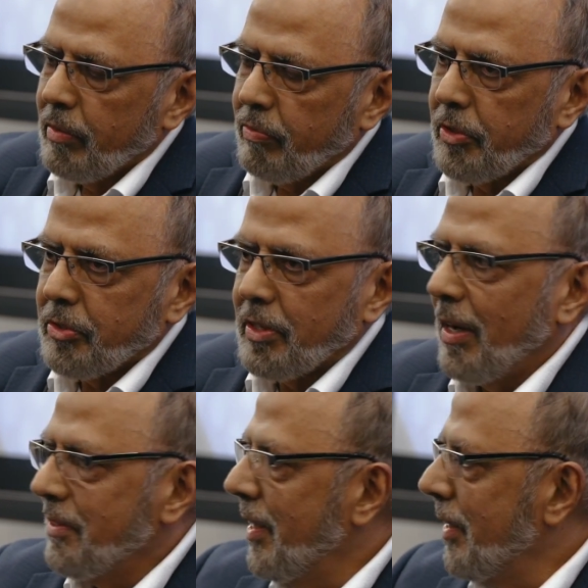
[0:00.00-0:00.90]
first
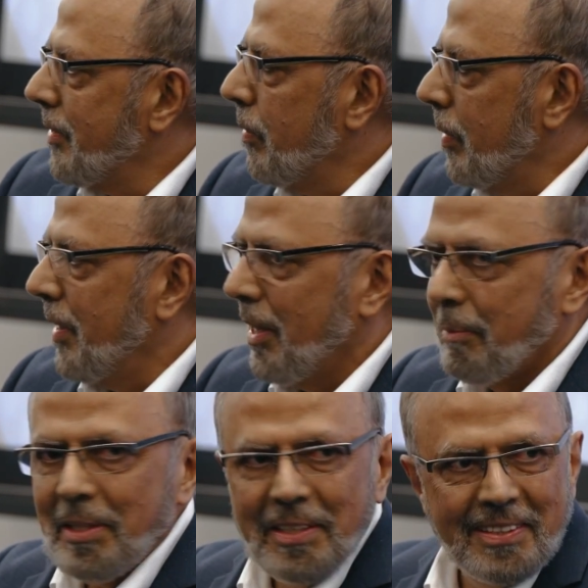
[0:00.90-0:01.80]
contact with the
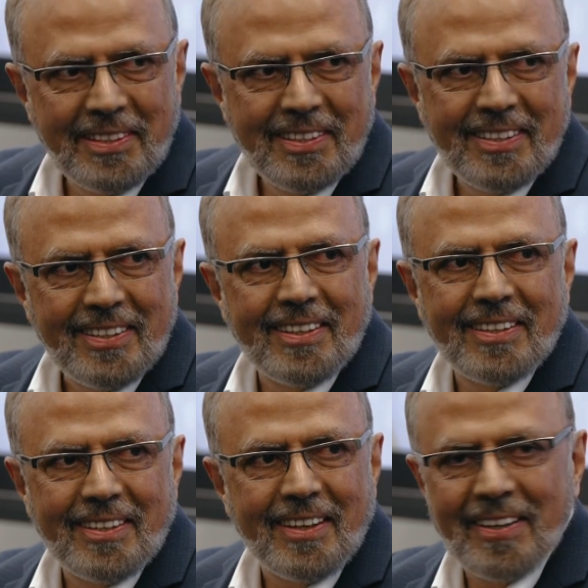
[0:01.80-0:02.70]
enemy. Right.
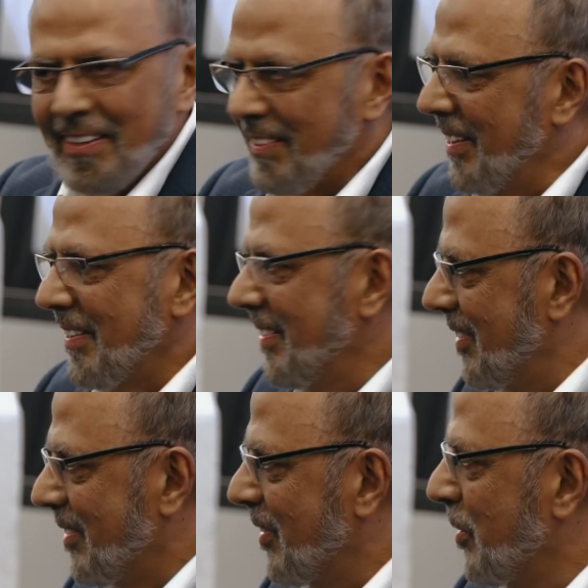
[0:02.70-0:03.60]
And then it
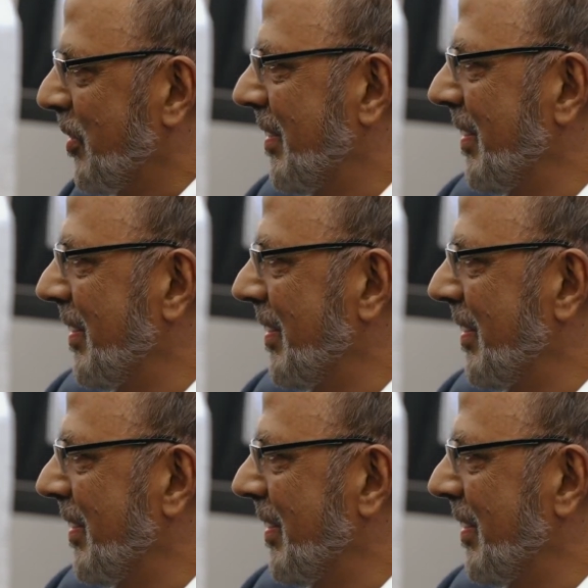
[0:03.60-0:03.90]
just goes.